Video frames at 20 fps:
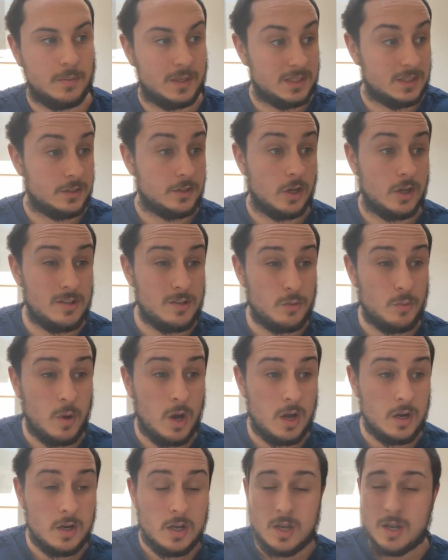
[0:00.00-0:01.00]
but the other
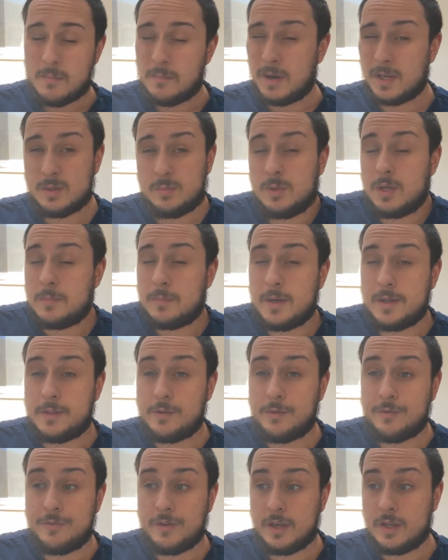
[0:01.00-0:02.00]
one might be a
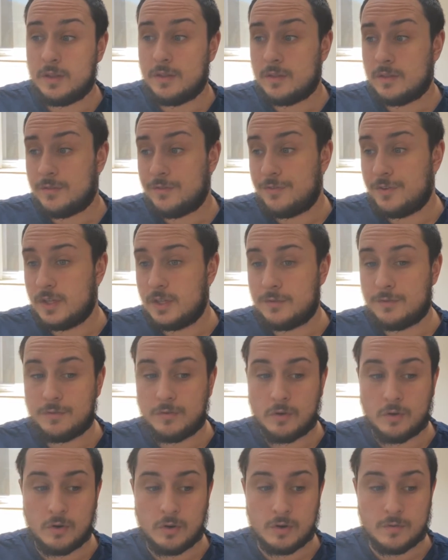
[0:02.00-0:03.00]
better fit
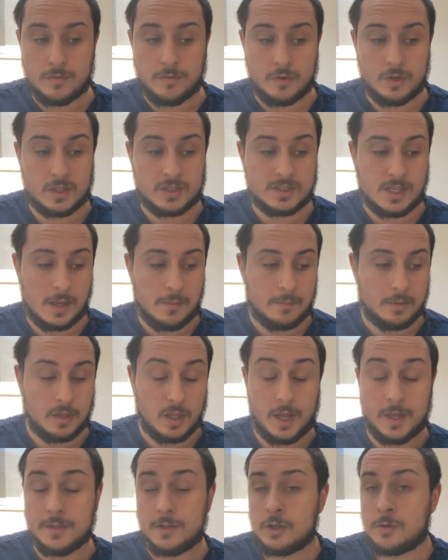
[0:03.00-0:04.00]
for
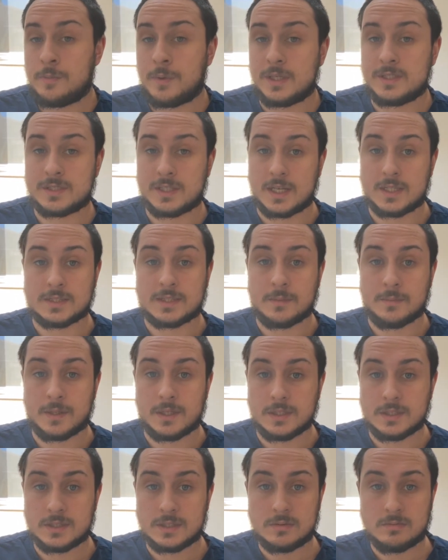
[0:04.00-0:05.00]
example, enterprise
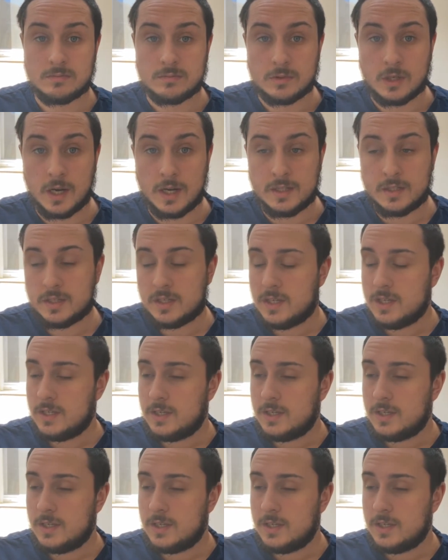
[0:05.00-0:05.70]
customers, right?